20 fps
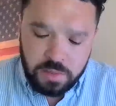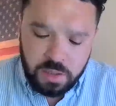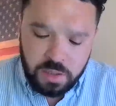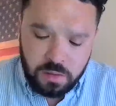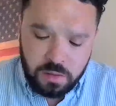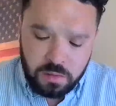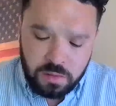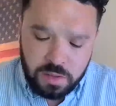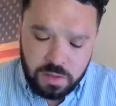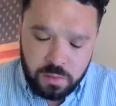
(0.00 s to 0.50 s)

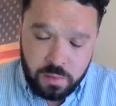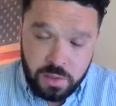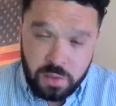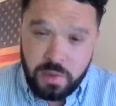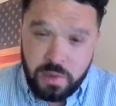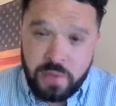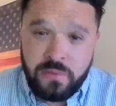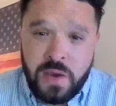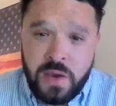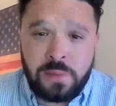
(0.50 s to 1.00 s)
So we
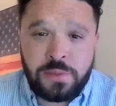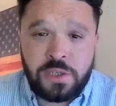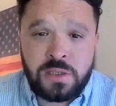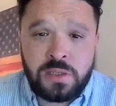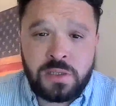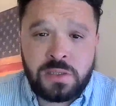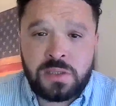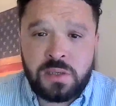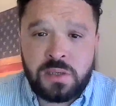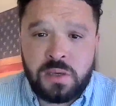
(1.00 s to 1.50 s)
do have
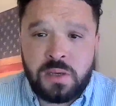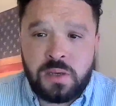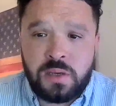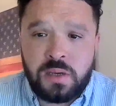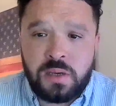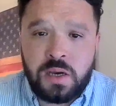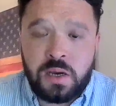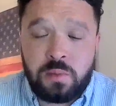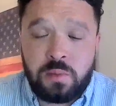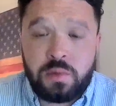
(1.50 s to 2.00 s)
options.
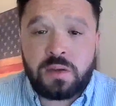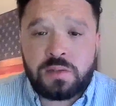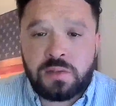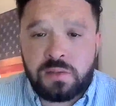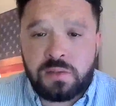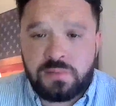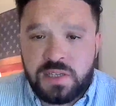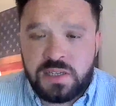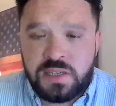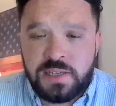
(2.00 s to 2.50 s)
We
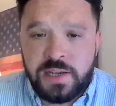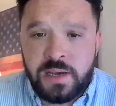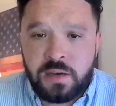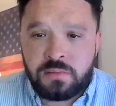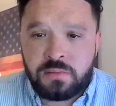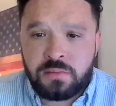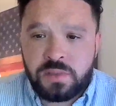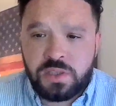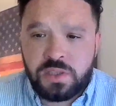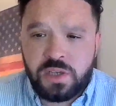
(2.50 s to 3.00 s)
also have
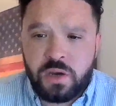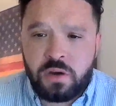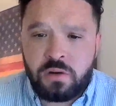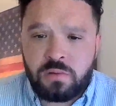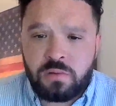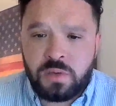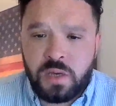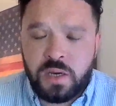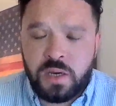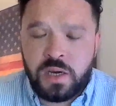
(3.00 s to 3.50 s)
C-Town.
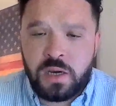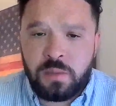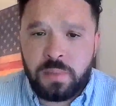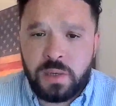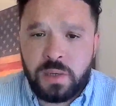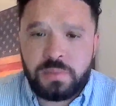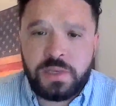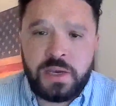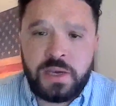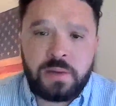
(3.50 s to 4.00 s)
So,
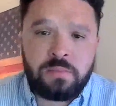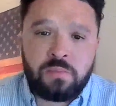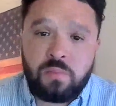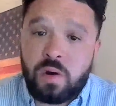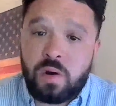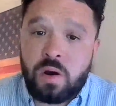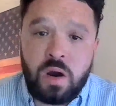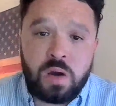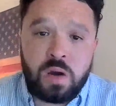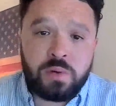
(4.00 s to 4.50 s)
but yeah,
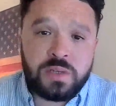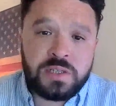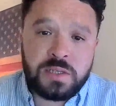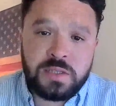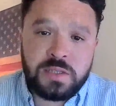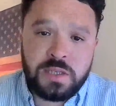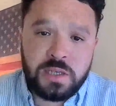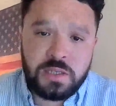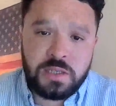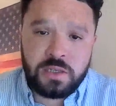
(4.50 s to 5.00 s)
we'll always
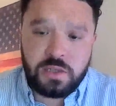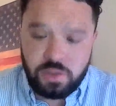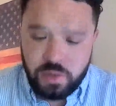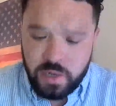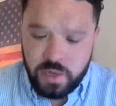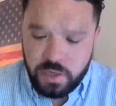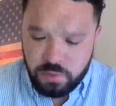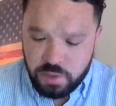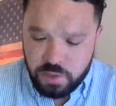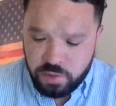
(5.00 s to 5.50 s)
continue to
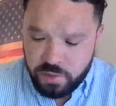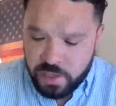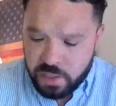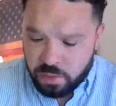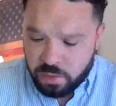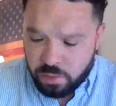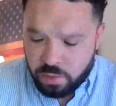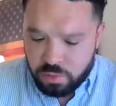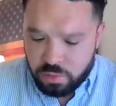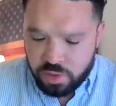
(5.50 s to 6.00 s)
try to
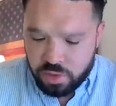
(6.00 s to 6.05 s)
attract a